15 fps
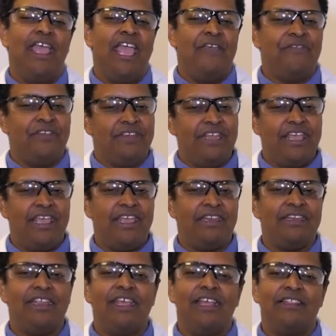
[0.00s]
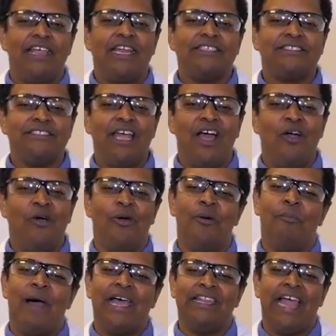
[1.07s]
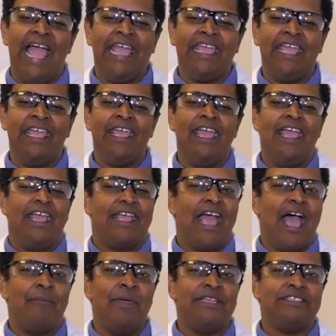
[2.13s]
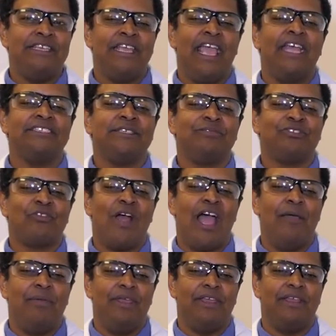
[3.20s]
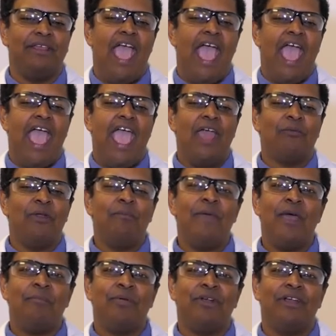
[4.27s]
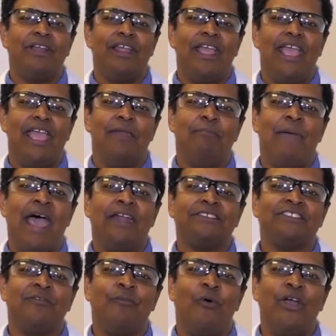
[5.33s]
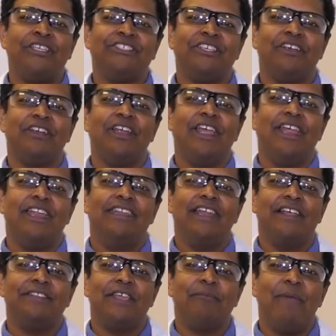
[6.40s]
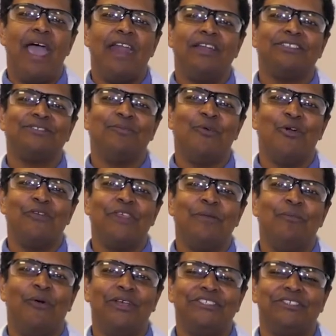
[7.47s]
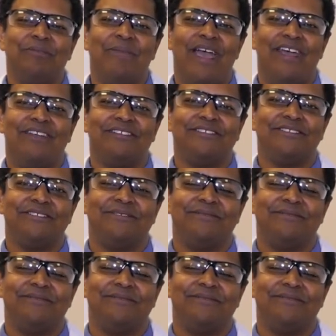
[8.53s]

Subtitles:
If you did, let us know by liking, commenting, and subscribing. And remember, in matters of moisture, nothing matters more than Moisture Matters.